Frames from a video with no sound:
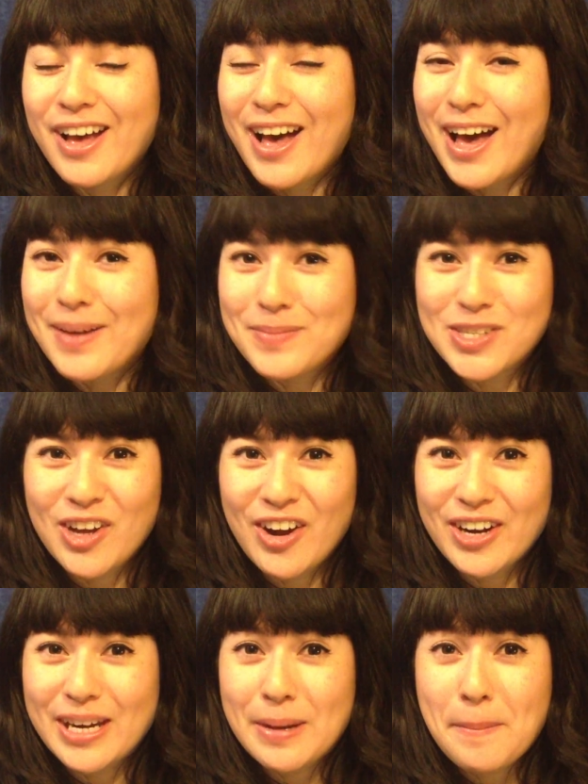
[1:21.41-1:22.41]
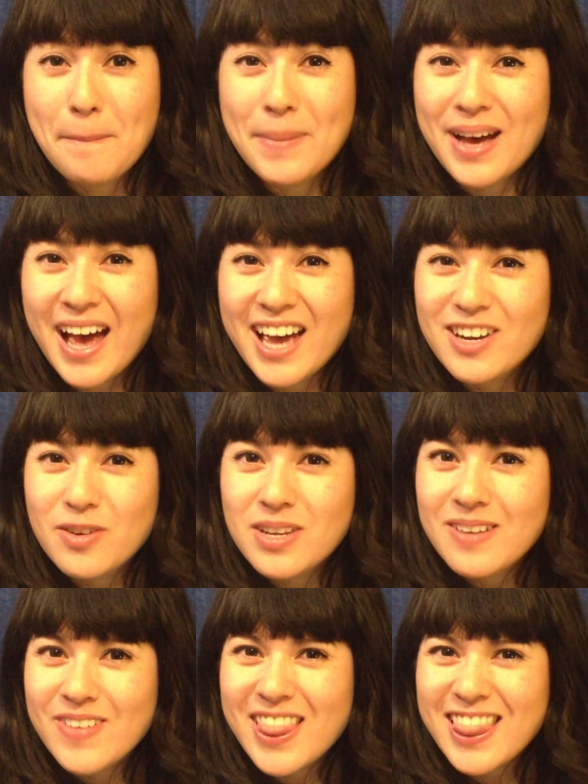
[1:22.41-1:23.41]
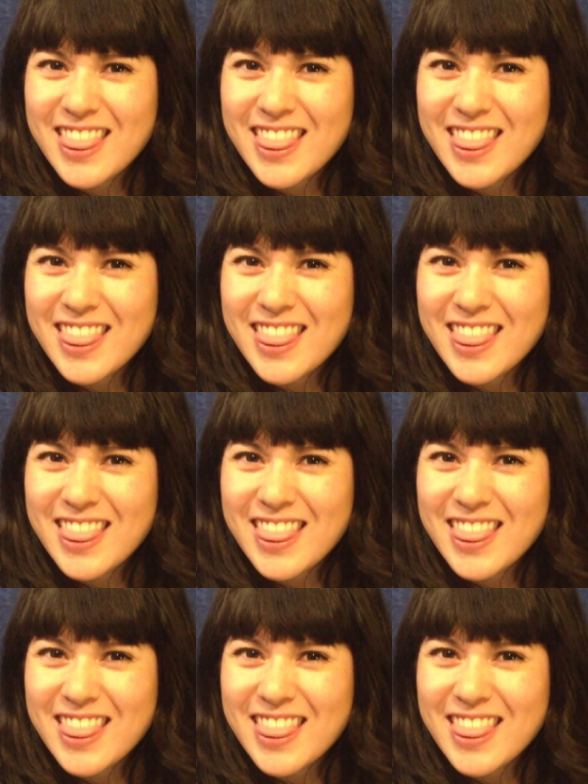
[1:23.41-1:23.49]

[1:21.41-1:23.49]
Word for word: I'm sorry, but I don't even